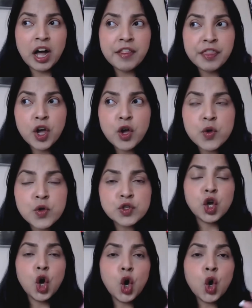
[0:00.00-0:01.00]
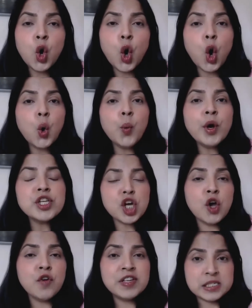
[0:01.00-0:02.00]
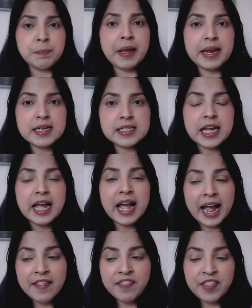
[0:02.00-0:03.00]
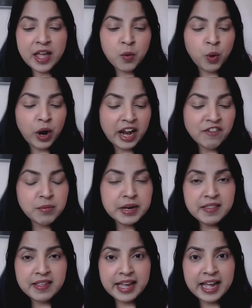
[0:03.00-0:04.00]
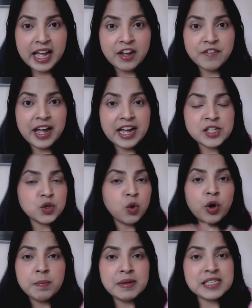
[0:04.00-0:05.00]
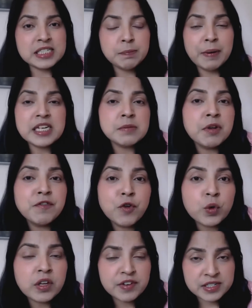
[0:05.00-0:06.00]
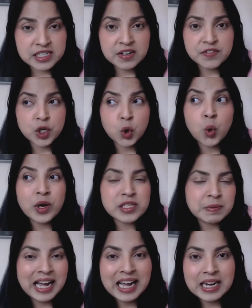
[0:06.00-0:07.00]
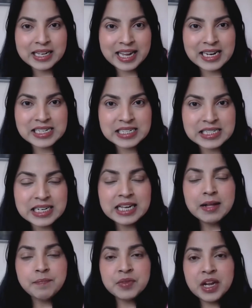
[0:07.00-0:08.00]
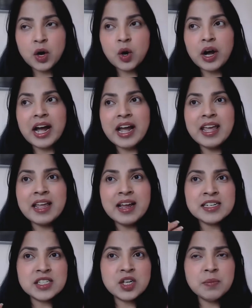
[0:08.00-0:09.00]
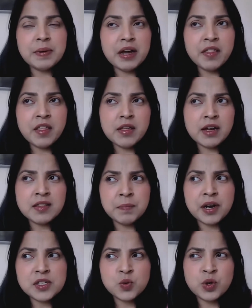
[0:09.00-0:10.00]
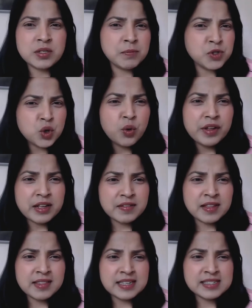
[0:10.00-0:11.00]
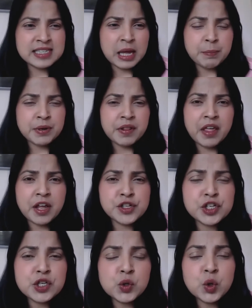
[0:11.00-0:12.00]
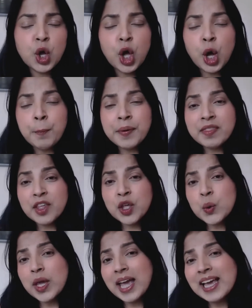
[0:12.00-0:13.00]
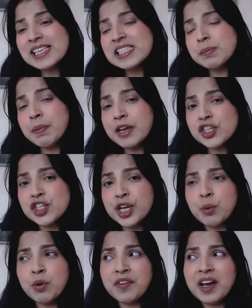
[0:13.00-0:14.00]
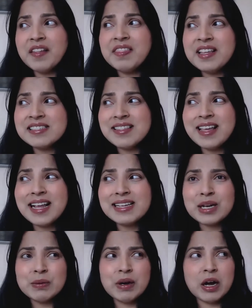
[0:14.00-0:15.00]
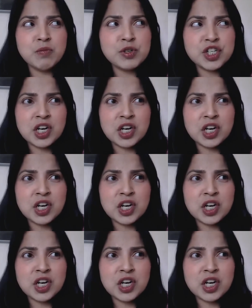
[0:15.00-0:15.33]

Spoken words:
are those who always overspend, and whatever money they have has already been spent before they received it, always been allocated. Now, I don't know about other parts of the world. I'm sure that this happened there too. But in the UK especially, we've had these things go out, which